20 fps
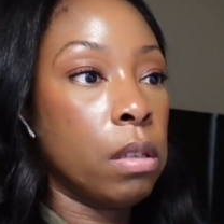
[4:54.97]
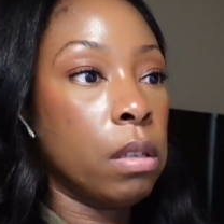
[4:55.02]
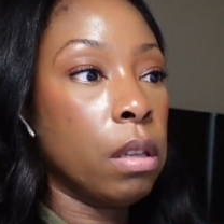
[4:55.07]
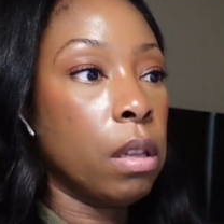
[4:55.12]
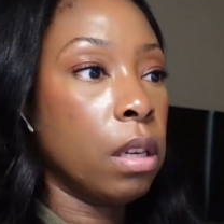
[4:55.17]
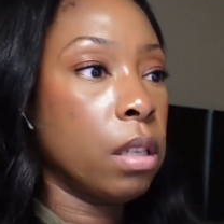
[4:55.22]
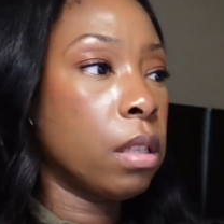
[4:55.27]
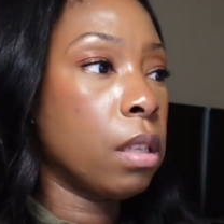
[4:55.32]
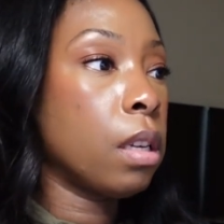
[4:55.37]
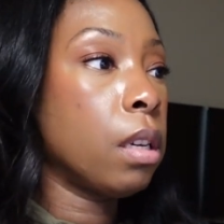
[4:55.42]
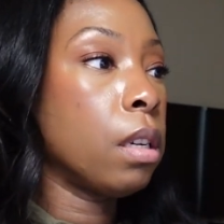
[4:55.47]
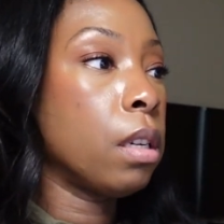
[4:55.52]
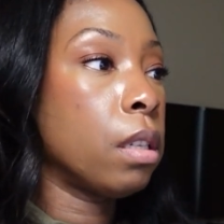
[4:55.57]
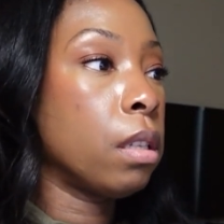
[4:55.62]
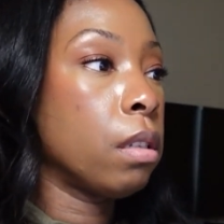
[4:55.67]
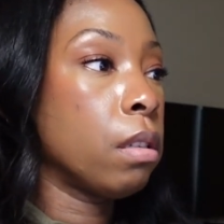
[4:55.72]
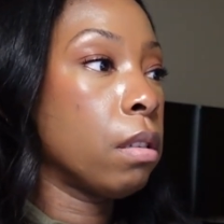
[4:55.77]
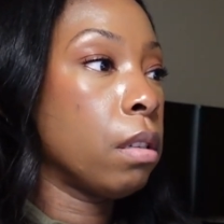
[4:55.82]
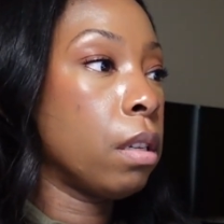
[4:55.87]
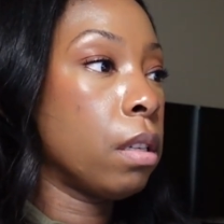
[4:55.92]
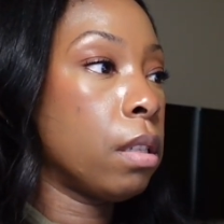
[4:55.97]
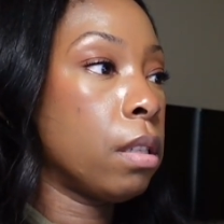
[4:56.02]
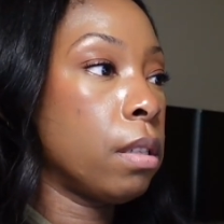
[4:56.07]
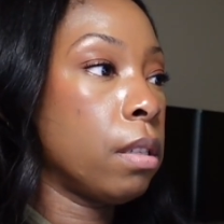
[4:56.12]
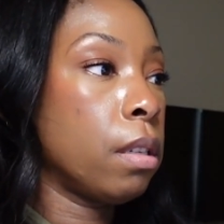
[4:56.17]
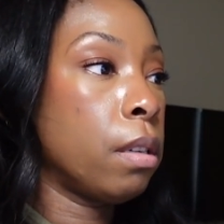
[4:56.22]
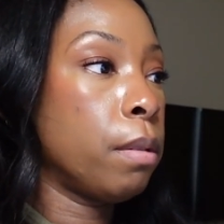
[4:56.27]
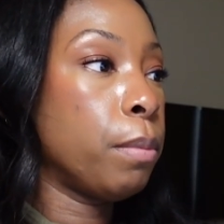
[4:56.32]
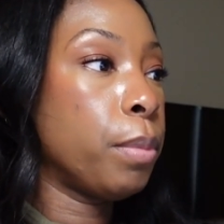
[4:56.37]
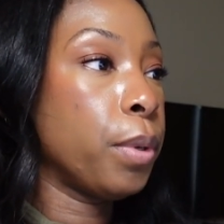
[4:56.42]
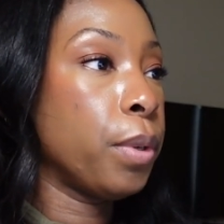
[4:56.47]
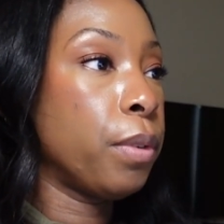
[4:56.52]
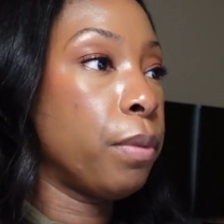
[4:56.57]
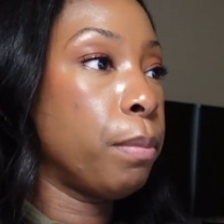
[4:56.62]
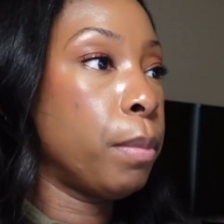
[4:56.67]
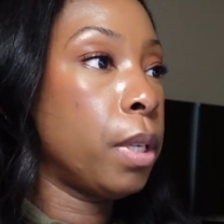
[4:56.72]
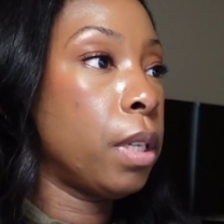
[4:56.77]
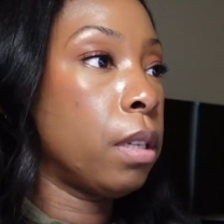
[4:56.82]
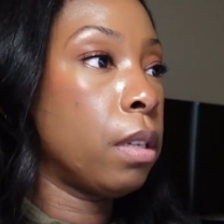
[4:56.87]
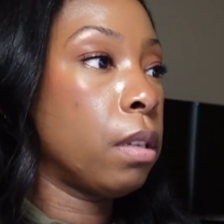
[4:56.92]
So that's good, that's
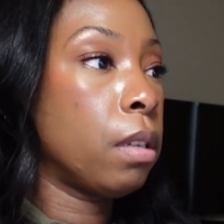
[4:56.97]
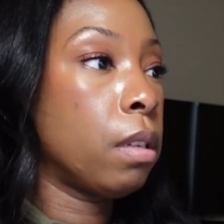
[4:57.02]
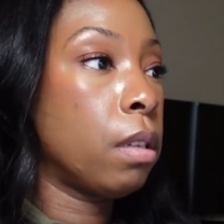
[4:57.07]
improvement.